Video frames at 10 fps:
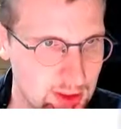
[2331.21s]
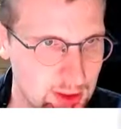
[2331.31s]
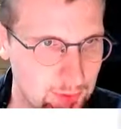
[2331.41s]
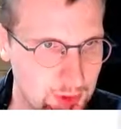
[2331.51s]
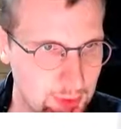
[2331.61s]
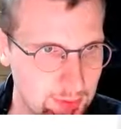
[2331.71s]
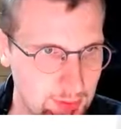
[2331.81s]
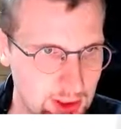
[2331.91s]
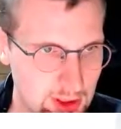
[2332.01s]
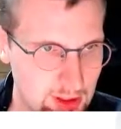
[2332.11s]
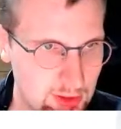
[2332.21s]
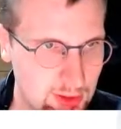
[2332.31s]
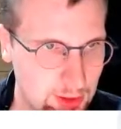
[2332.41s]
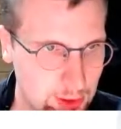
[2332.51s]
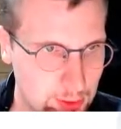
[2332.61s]
So what we need to
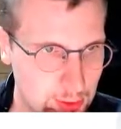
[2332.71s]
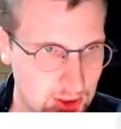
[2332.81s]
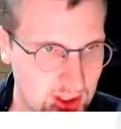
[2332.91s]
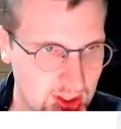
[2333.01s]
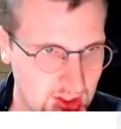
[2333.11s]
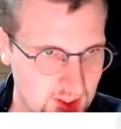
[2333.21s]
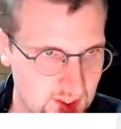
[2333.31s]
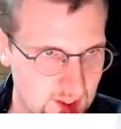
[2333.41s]
do is...